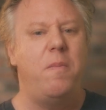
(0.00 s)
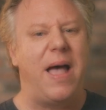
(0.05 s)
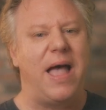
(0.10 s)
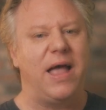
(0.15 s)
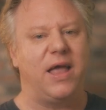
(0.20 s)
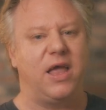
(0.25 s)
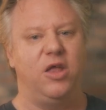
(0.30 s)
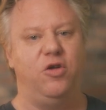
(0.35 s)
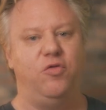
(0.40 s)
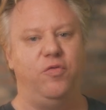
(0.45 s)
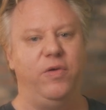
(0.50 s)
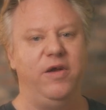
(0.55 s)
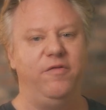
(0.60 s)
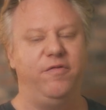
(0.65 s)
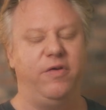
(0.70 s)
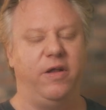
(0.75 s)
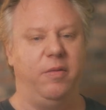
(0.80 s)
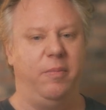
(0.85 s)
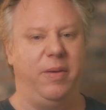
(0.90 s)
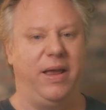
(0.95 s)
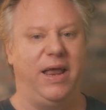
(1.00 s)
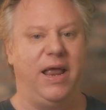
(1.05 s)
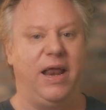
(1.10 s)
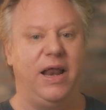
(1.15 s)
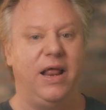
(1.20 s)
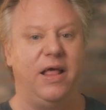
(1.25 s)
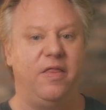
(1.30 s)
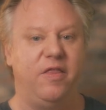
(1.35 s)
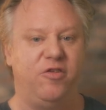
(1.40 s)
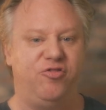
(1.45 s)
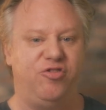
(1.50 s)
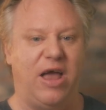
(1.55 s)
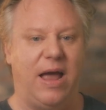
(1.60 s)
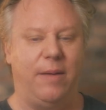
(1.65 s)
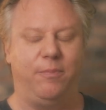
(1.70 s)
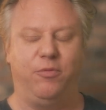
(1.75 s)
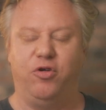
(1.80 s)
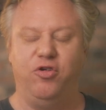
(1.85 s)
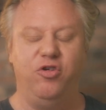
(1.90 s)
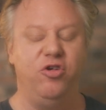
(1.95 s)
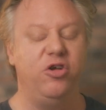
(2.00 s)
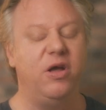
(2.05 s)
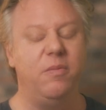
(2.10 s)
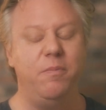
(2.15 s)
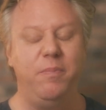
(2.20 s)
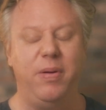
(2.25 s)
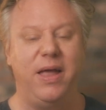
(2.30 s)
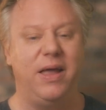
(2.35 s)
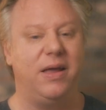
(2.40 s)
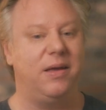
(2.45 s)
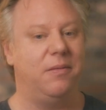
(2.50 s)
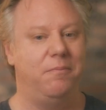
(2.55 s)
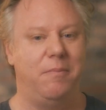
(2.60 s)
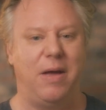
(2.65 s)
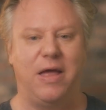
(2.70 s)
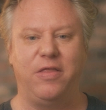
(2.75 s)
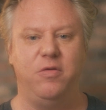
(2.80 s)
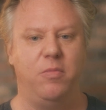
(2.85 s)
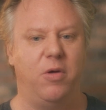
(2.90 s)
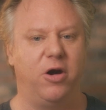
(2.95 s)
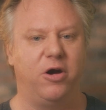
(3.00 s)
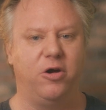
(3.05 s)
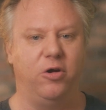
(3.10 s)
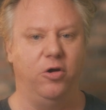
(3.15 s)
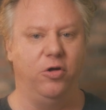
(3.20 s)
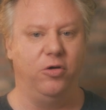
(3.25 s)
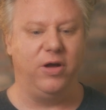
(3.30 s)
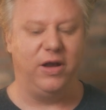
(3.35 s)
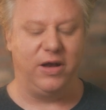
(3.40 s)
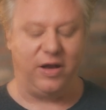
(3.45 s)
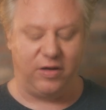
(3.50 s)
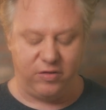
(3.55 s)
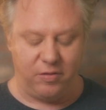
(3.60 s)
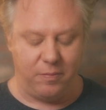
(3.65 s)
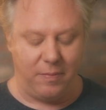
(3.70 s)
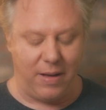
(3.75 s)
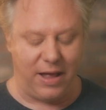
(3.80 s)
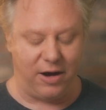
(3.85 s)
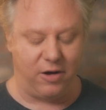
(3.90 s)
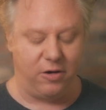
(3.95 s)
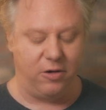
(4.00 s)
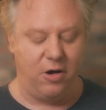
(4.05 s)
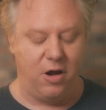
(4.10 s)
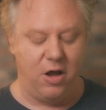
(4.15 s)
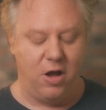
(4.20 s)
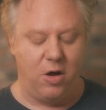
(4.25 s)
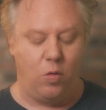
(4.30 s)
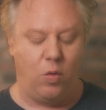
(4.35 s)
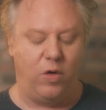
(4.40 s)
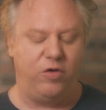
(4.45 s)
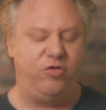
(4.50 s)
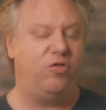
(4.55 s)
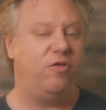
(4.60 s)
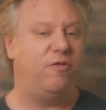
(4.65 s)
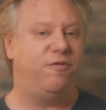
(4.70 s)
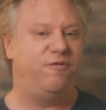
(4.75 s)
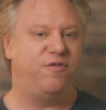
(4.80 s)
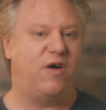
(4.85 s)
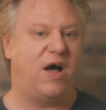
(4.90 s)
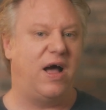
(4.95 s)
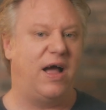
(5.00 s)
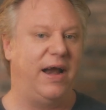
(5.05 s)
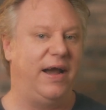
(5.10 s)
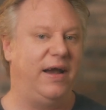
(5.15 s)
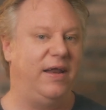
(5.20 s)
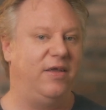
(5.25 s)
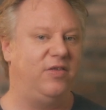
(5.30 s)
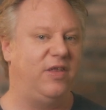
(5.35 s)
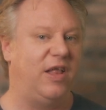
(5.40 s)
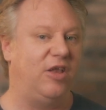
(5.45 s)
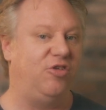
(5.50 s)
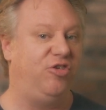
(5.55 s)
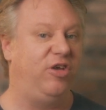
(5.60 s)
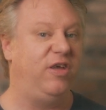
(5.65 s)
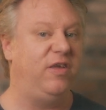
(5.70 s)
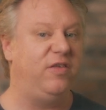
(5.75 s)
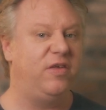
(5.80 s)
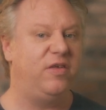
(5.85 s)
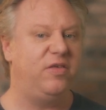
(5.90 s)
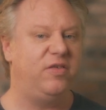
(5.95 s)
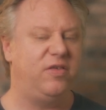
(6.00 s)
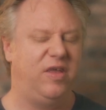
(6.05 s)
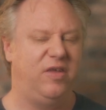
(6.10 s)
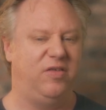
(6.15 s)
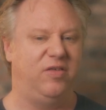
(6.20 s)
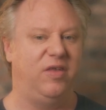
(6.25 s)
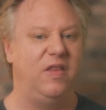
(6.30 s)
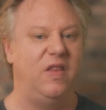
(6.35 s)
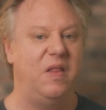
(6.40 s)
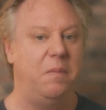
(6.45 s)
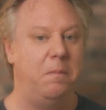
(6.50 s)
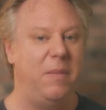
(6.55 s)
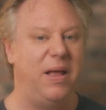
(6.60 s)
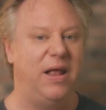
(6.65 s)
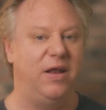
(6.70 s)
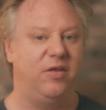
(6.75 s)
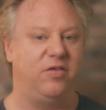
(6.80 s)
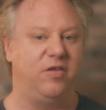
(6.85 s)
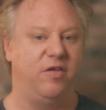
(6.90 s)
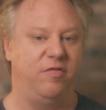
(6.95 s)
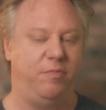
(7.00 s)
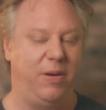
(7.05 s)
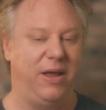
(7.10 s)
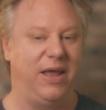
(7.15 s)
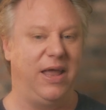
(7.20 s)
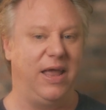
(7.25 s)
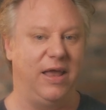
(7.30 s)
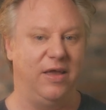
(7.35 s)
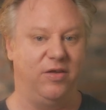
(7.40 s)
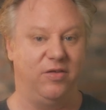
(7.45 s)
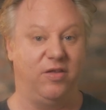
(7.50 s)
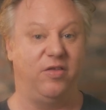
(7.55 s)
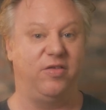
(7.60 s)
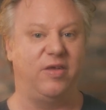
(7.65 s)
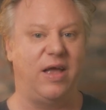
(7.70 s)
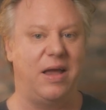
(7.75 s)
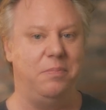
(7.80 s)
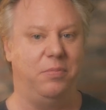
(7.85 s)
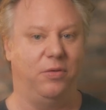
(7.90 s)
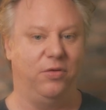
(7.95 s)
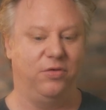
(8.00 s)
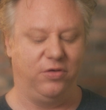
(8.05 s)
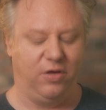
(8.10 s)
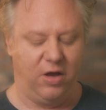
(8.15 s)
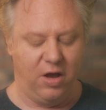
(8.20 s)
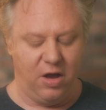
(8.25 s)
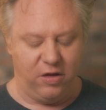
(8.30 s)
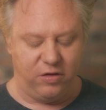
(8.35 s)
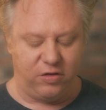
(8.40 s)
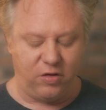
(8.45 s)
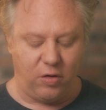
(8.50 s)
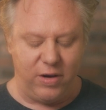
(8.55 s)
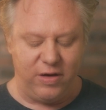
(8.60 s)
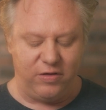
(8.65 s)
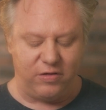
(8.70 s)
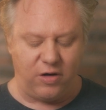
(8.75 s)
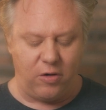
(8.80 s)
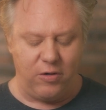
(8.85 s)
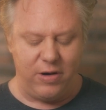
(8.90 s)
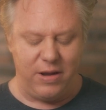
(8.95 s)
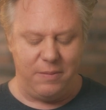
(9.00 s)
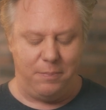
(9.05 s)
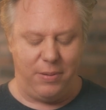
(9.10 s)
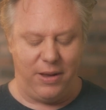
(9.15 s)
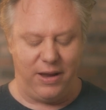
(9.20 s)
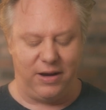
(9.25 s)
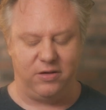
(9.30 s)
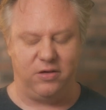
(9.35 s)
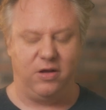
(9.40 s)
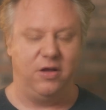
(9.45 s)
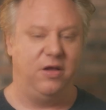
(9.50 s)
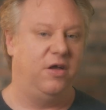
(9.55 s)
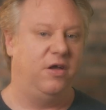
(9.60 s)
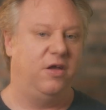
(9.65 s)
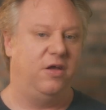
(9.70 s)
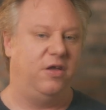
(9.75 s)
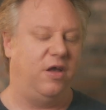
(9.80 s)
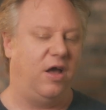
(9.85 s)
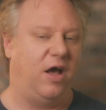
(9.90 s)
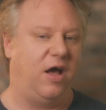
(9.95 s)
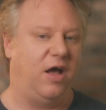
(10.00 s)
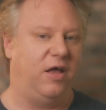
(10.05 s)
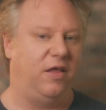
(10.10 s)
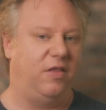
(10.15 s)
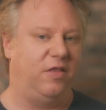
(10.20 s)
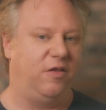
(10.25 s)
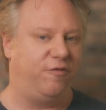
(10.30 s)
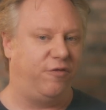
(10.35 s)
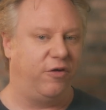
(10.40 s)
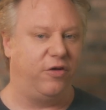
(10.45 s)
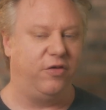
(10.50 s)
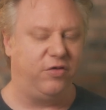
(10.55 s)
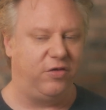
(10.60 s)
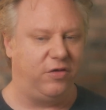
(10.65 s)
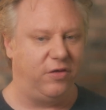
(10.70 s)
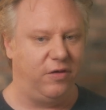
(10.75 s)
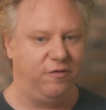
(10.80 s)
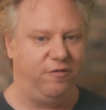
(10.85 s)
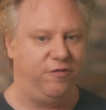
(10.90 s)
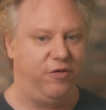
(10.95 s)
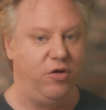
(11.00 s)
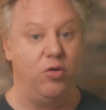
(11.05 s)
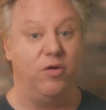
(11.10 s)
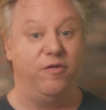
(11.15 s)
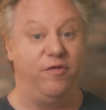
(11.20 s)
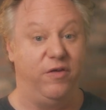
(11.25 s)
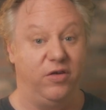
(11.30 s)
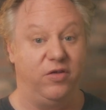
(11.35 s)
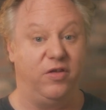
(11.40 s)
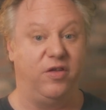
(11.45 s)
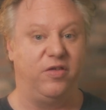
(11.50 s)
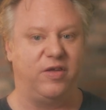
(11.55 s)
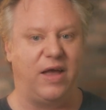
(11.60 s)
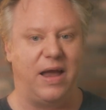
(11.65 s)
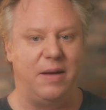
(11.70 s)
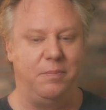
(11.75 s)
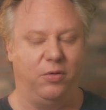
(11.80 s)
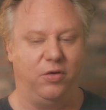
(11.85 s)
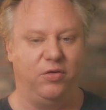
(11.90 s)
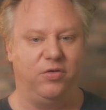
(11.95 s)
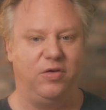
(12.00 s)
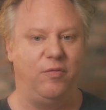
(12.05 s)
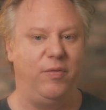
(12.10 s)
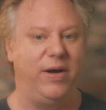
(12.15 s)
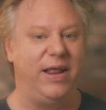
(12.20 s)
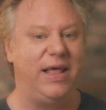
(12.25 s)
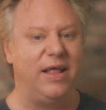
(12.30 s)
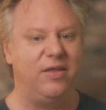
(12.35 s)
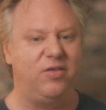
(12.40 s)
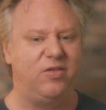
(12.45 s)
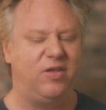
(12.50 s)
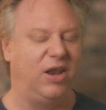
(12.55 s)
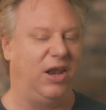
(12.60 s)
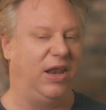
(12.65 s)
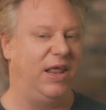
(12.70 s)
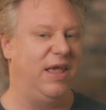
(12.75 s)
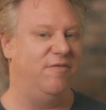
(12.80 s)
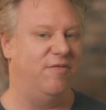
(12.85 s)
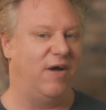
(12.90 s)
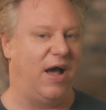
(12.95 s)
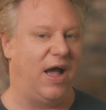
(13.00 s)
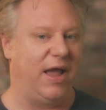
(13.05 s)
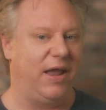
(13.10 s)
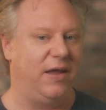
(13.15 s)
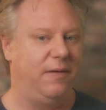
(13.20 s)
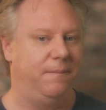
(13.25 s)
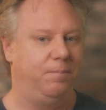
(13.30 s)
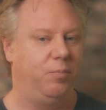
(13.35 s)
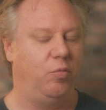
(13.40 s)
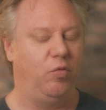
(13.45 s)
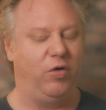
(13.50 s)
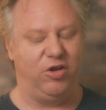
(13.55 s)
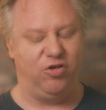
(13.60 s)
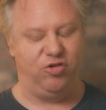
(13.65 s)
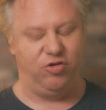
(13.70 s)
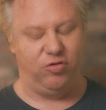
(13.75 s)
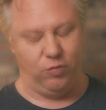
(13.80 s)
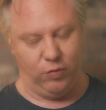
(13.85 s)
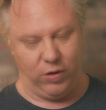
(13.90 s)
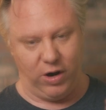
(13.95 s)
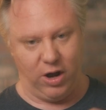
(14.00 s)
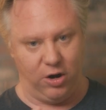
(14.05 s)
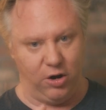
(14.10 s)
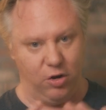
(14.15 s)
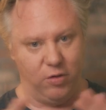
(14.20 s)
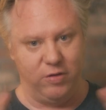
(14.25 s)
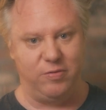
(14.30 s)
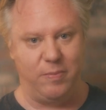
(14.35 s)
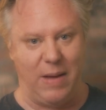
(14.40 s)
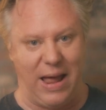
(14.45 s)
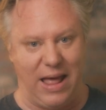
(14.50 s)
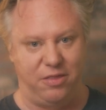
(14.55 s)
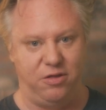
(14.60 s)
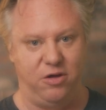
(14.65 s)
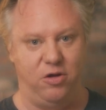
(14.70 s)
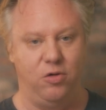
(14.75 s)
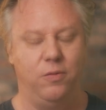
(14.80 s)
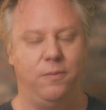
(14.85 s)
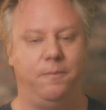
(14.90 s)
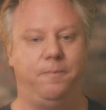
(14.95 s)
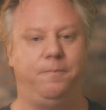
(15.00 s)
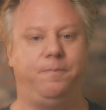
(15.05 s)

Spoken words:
back and read from the beginning of the chapter, and you can pick Matthew, Mark, or Luke, it doesn't matter, what you'll find is that Jesus is in the midst of picking his disciples. So he's already picked the first few of his disciples. And when he gets to Levi, which we all know is Matthew,